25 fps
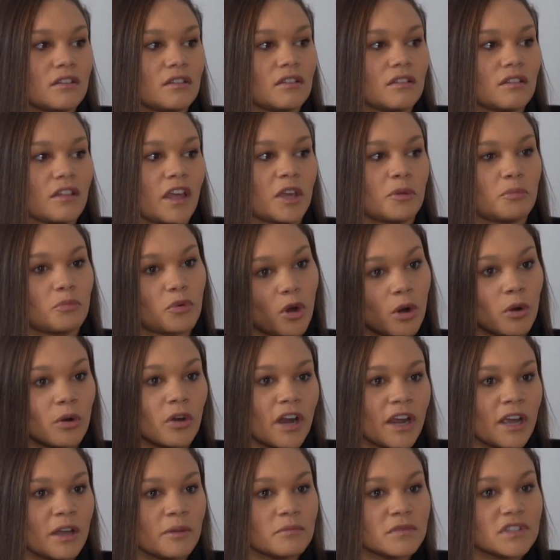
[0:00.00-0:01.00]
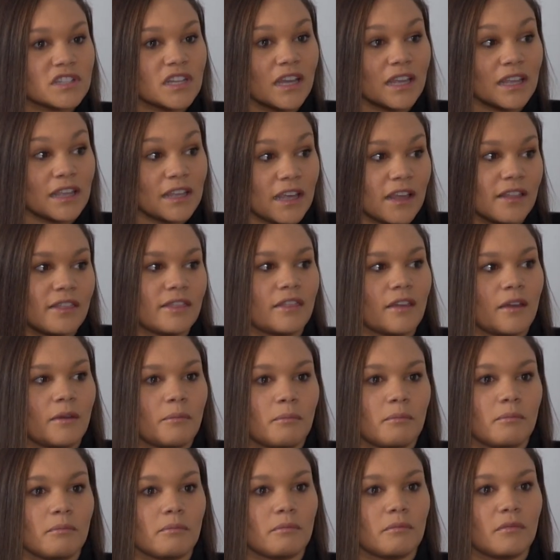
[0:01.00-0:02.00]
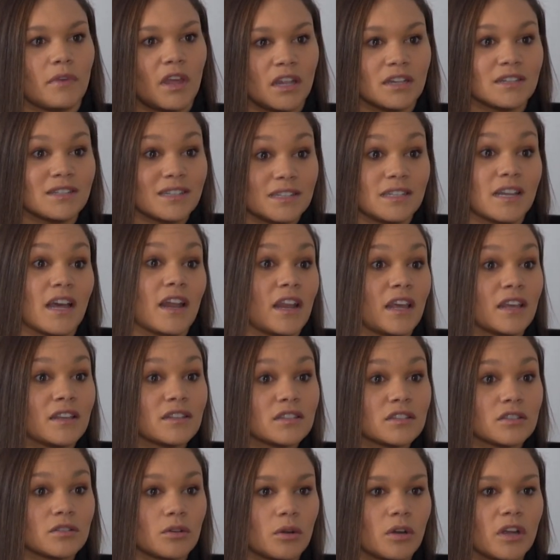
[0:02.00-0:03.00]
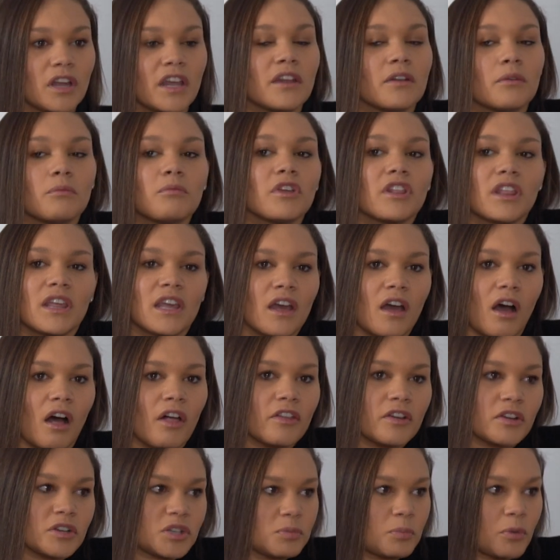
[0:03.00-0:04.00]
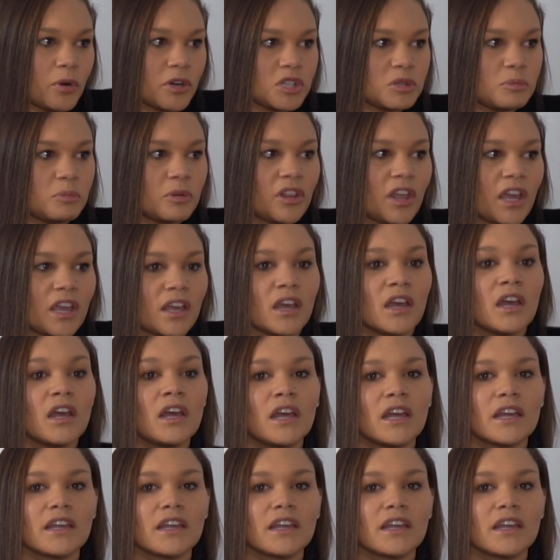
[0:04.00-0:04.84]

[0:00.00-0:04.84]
like programs and get them into tennis and really other sports, but like